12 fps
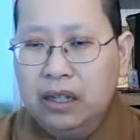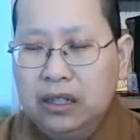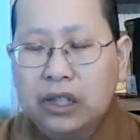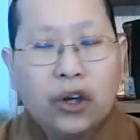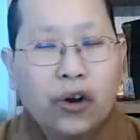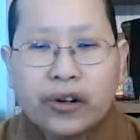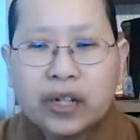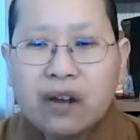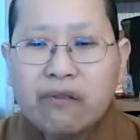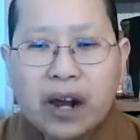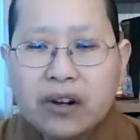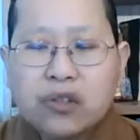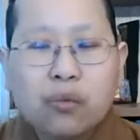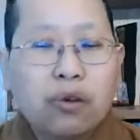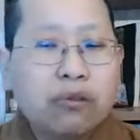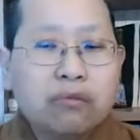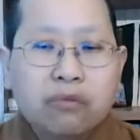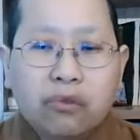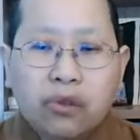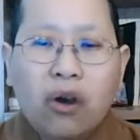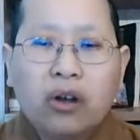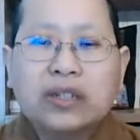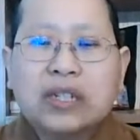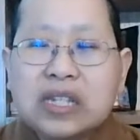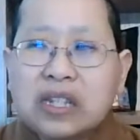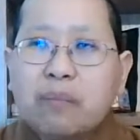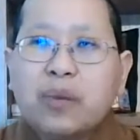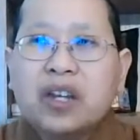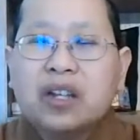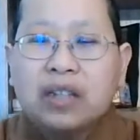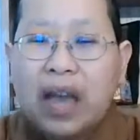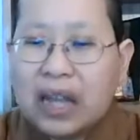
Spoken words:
The coronavirus will not disappear